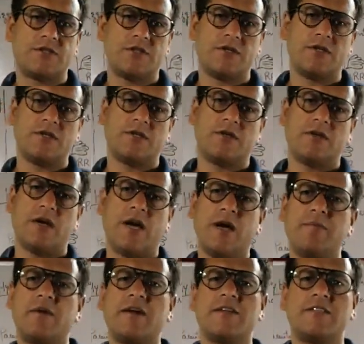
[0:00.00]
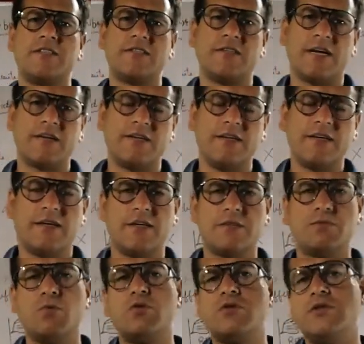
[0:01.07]
hybridization technique
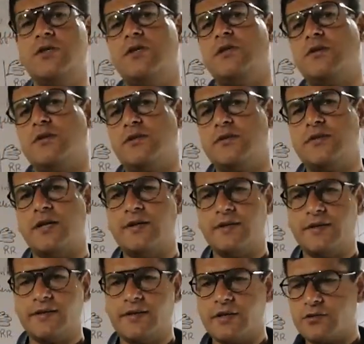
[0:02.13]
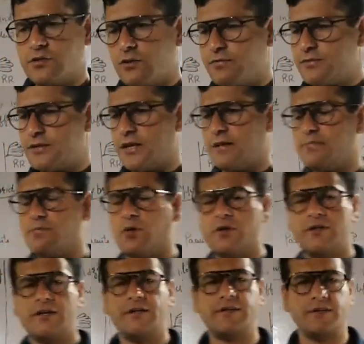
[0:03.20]
is mostly done in case of
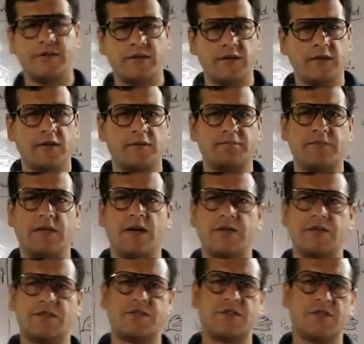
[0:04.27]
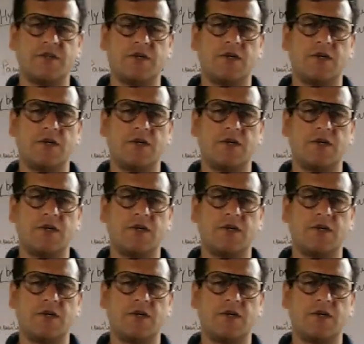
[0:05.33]
self-pollinated plants.